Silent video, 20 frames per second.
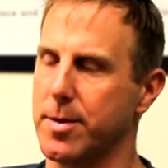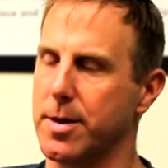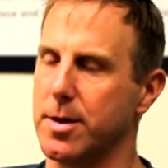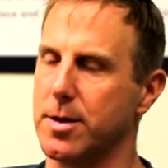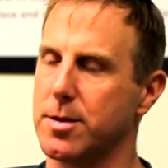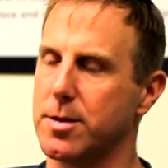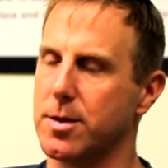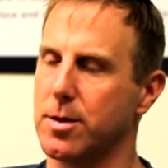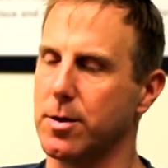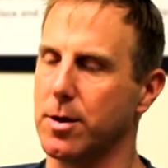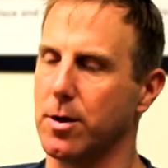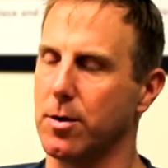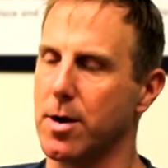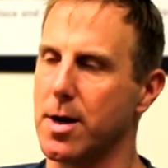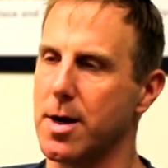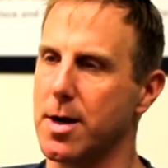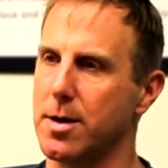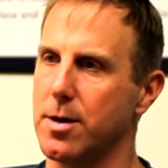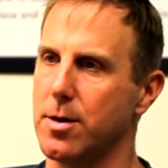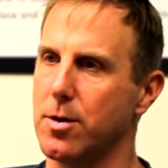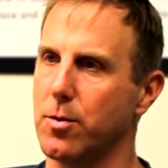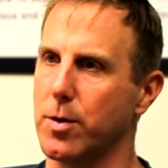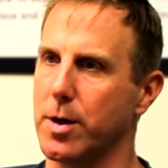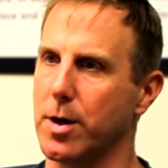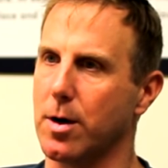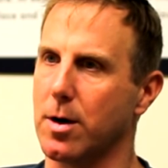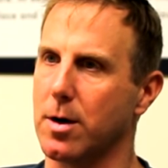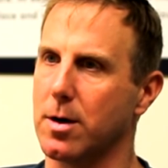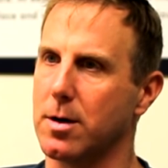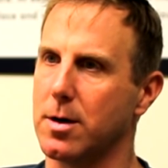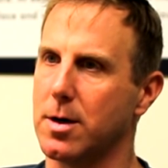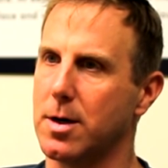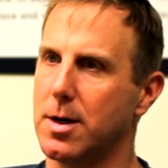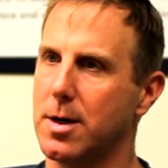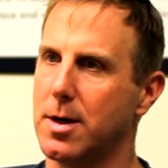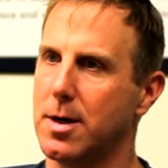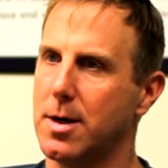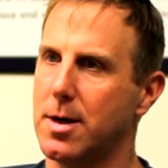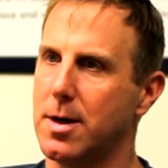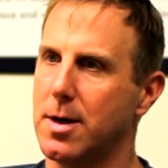meat is so ingrained in who we are
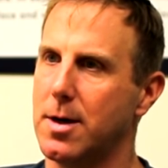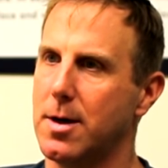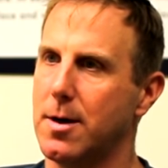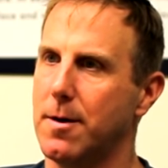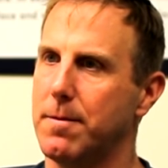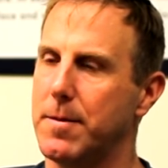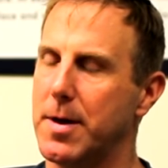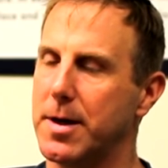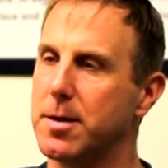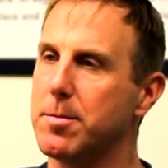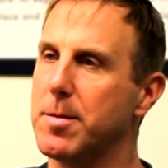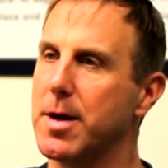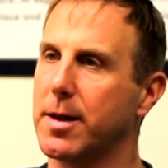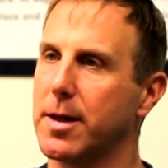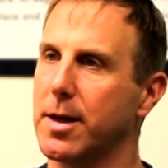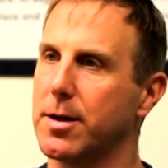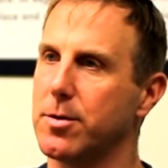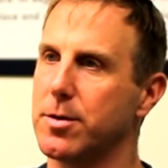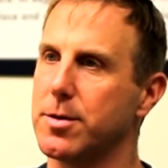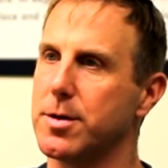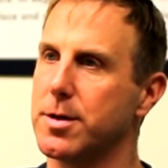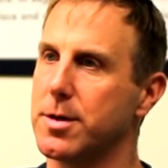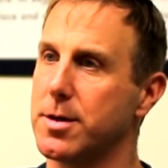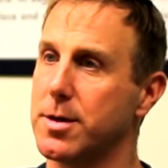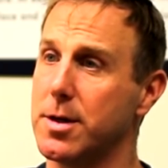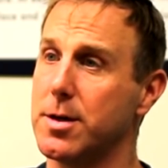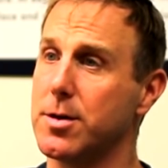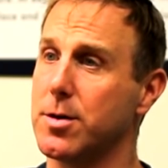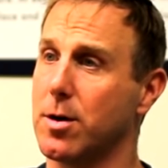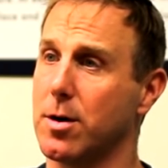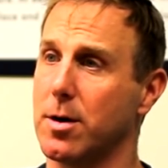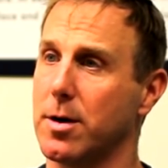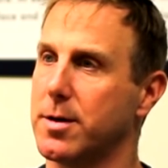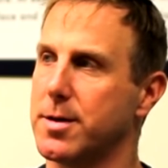that to make that transition is hard.